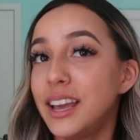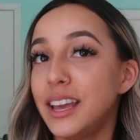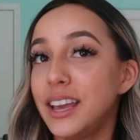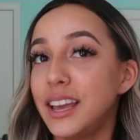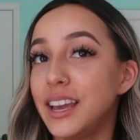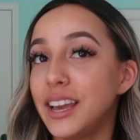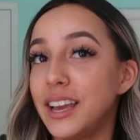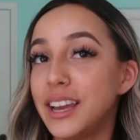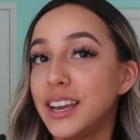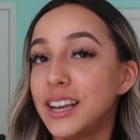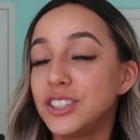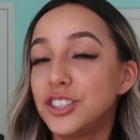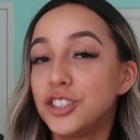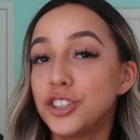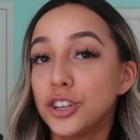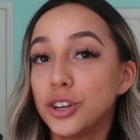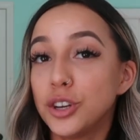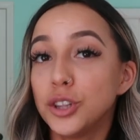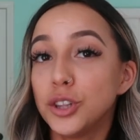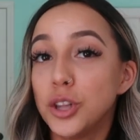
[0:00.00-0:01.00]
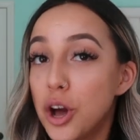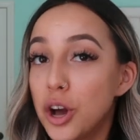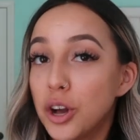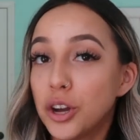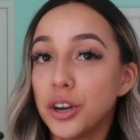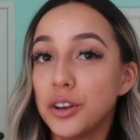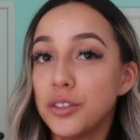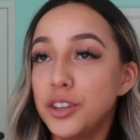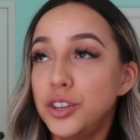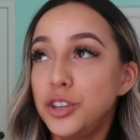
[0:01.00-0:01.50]
It took
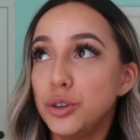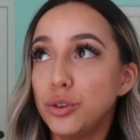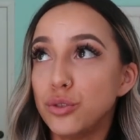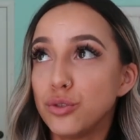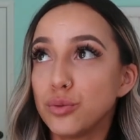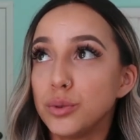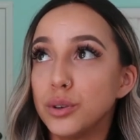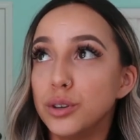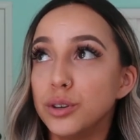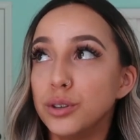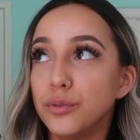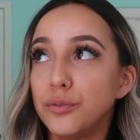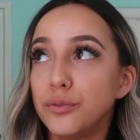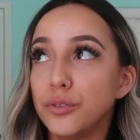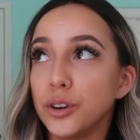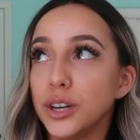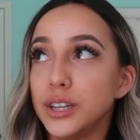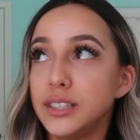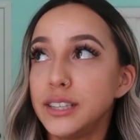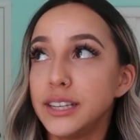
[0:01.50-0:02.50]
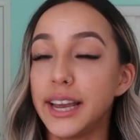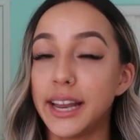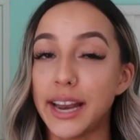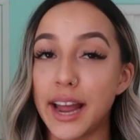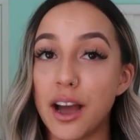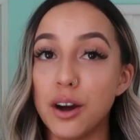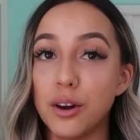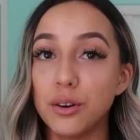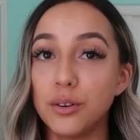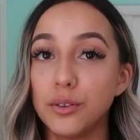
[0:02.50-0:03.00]
longer than usual for it to get
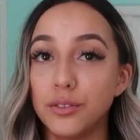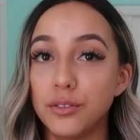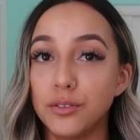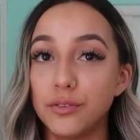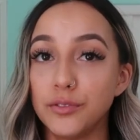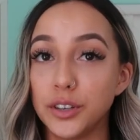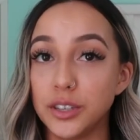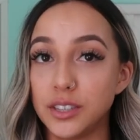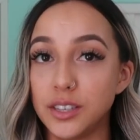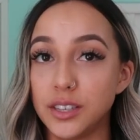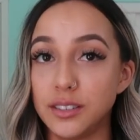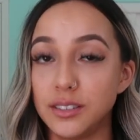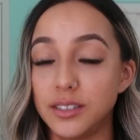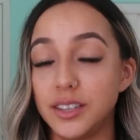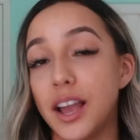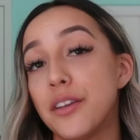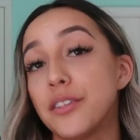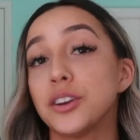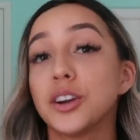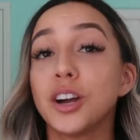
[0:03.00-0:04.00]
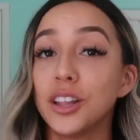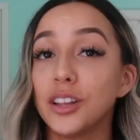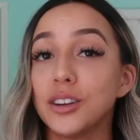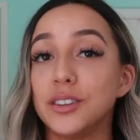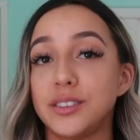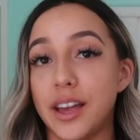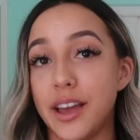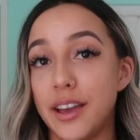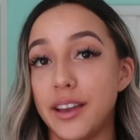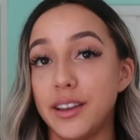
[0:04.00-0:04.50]
out versus the other
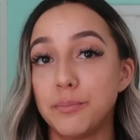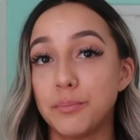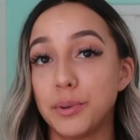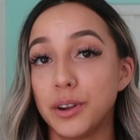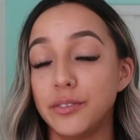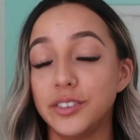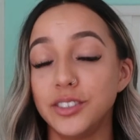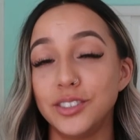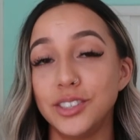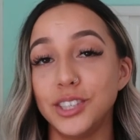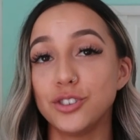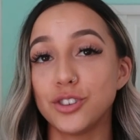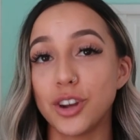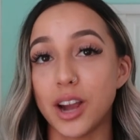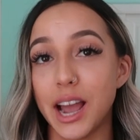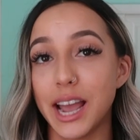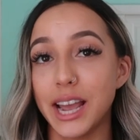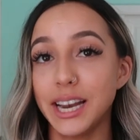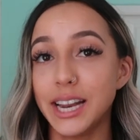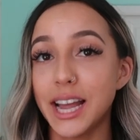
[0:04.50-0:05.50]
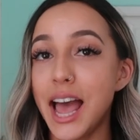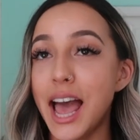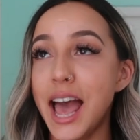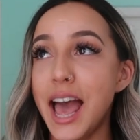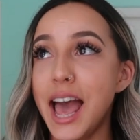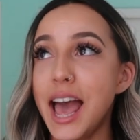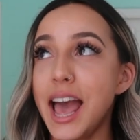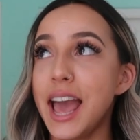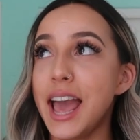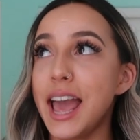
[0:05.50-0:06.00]
colors I had previously tried
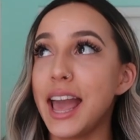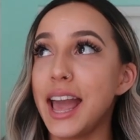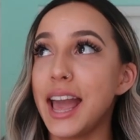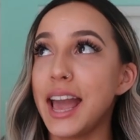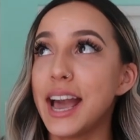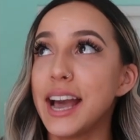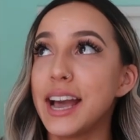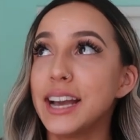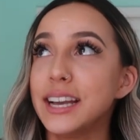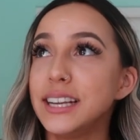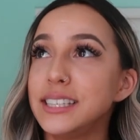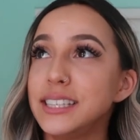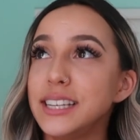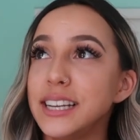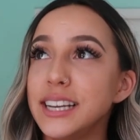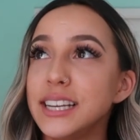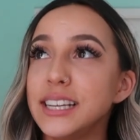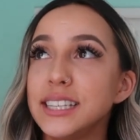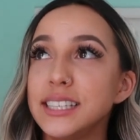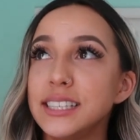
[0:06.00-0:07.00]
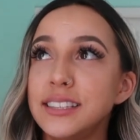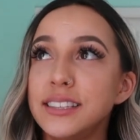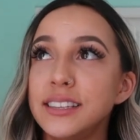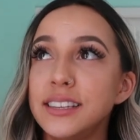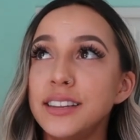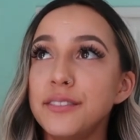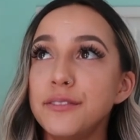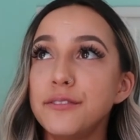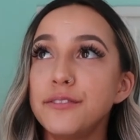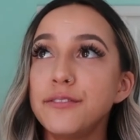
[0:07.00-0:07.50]
and it
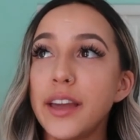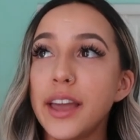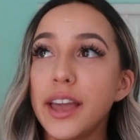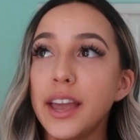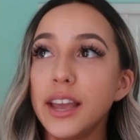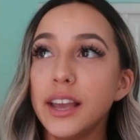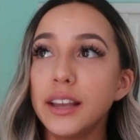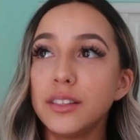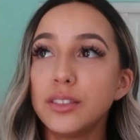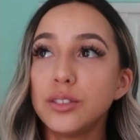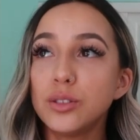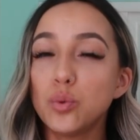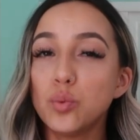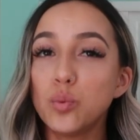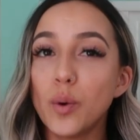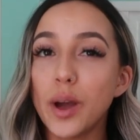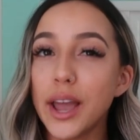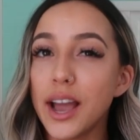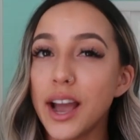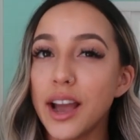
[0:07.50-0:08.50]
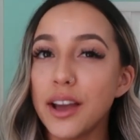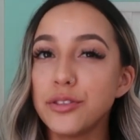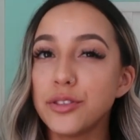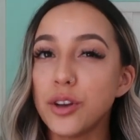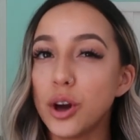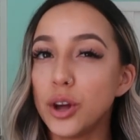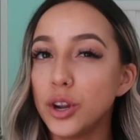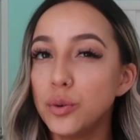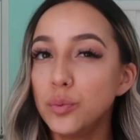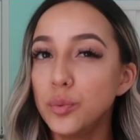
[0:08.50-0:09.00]
didn't fade the way I
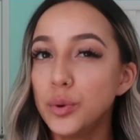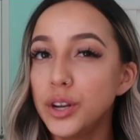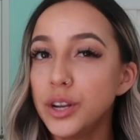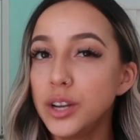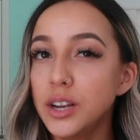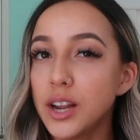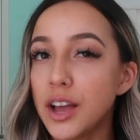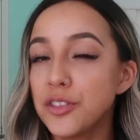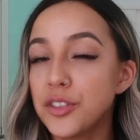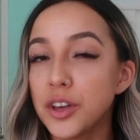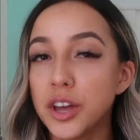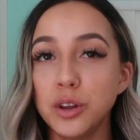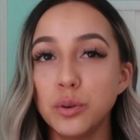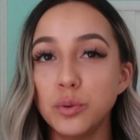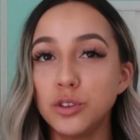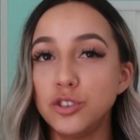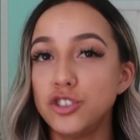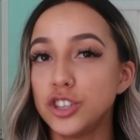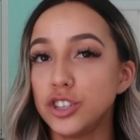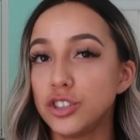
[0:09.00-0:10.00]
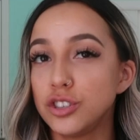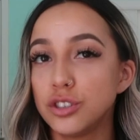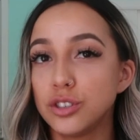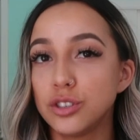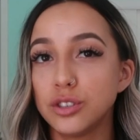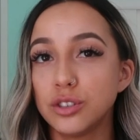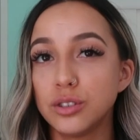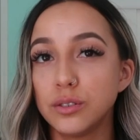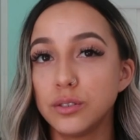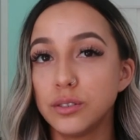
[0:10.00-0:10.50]
thought it would. I thought it would
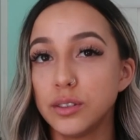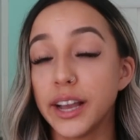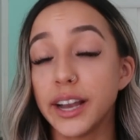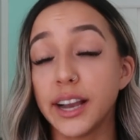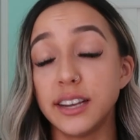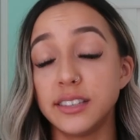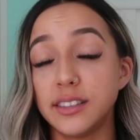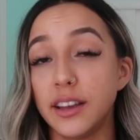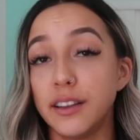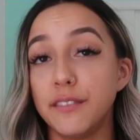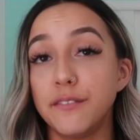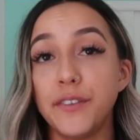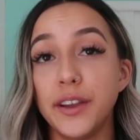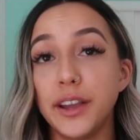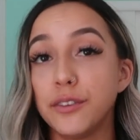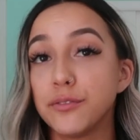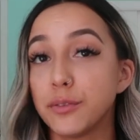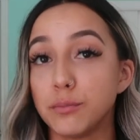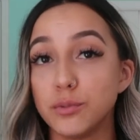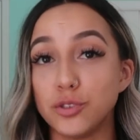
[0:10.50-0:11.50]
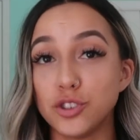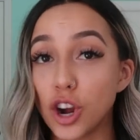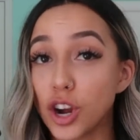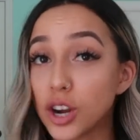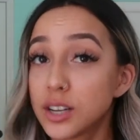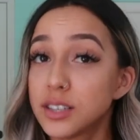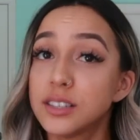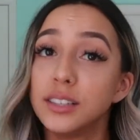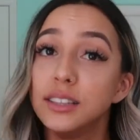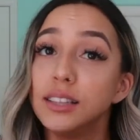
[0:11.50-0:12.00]
just, like I said, fade from
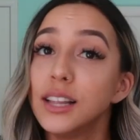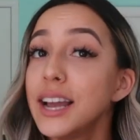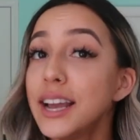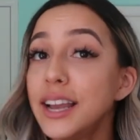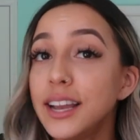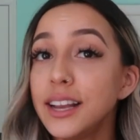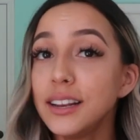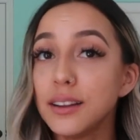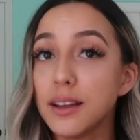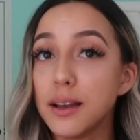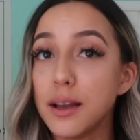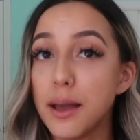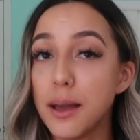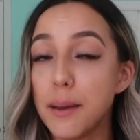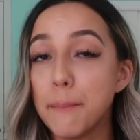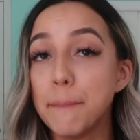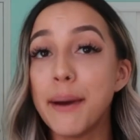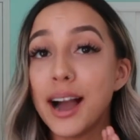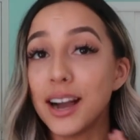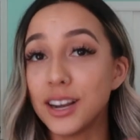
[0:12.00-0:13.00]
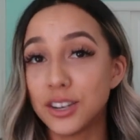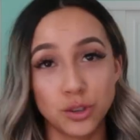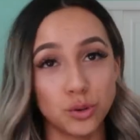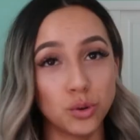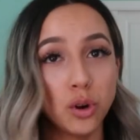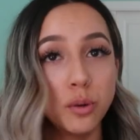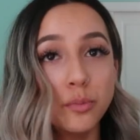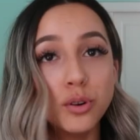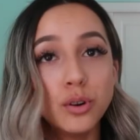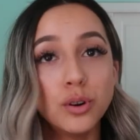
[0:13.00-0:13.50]
dark to light and back to
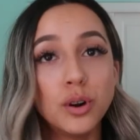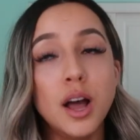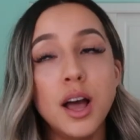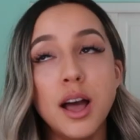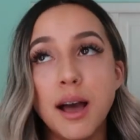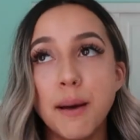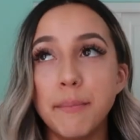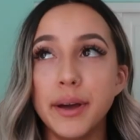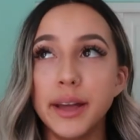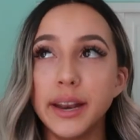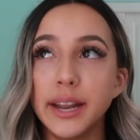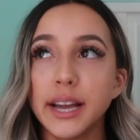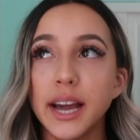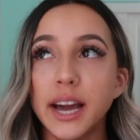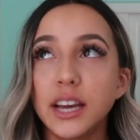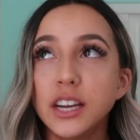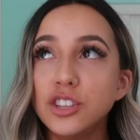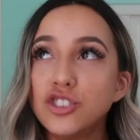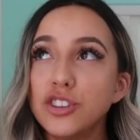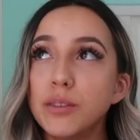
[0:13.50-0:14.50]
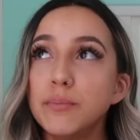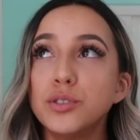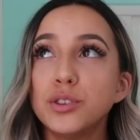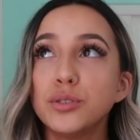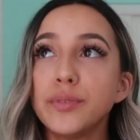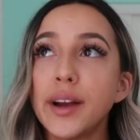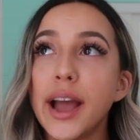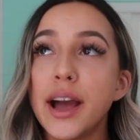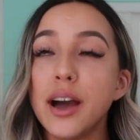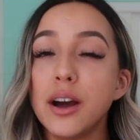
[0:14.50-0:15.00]
normal but it kind of jumped
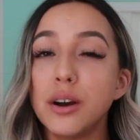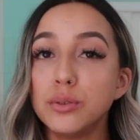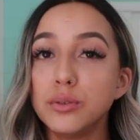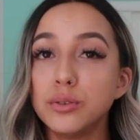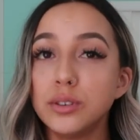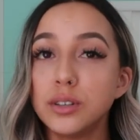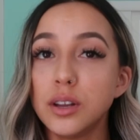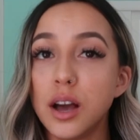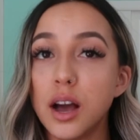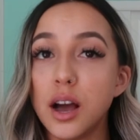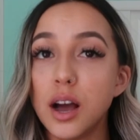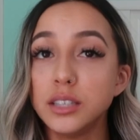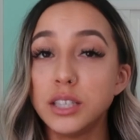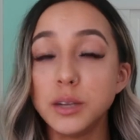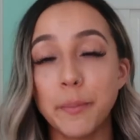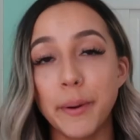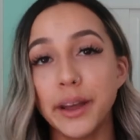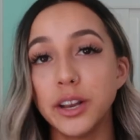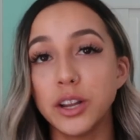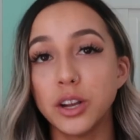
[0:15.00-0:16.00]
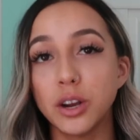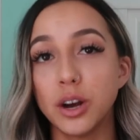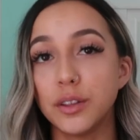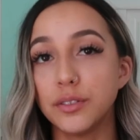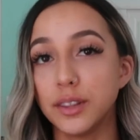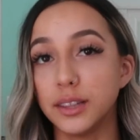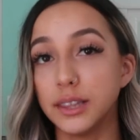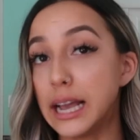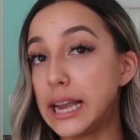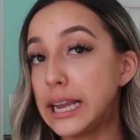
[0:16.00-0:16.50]
around depending
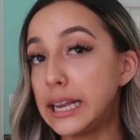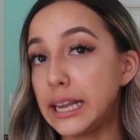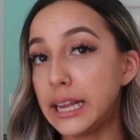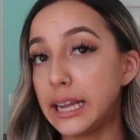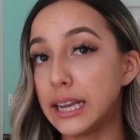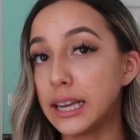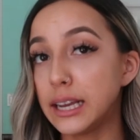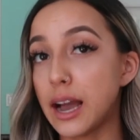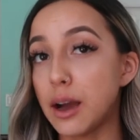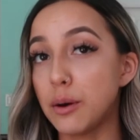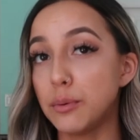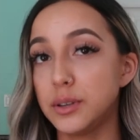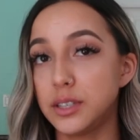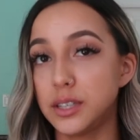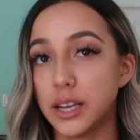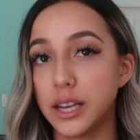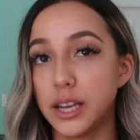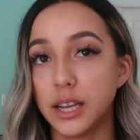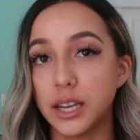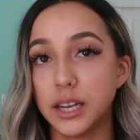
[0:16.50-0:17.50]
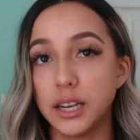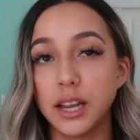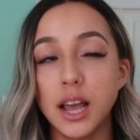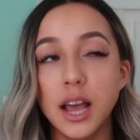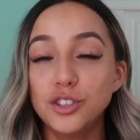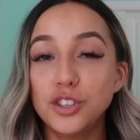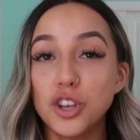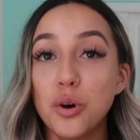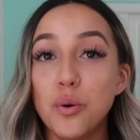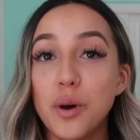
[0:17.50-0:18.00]
on the lighting I was in
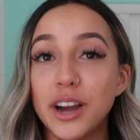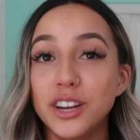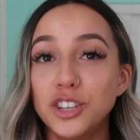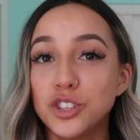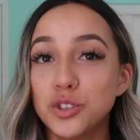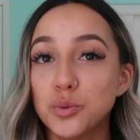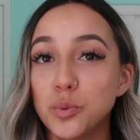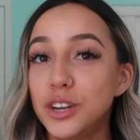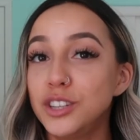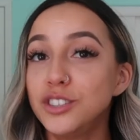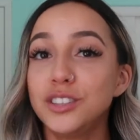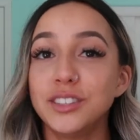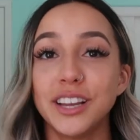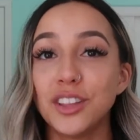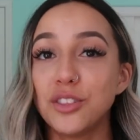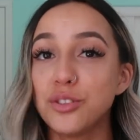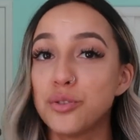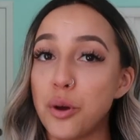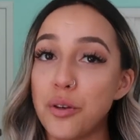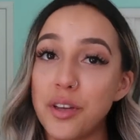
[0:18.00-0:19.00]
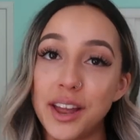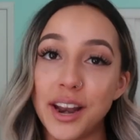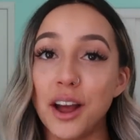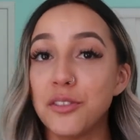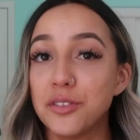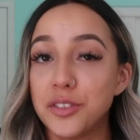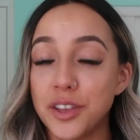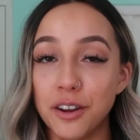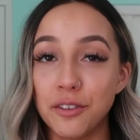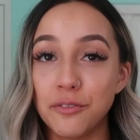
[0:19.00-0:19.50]
so I just wanted to like throw that
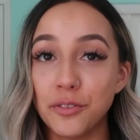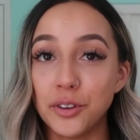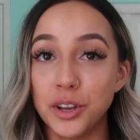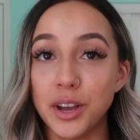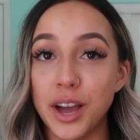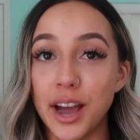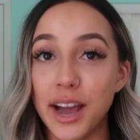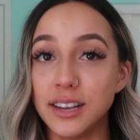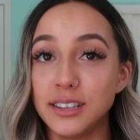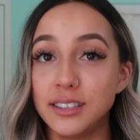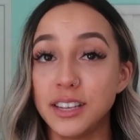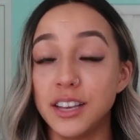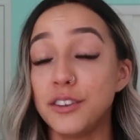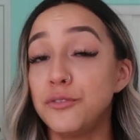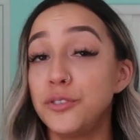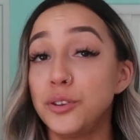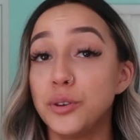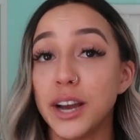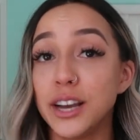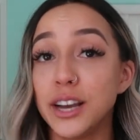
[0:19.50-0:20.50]
out there for you guys if you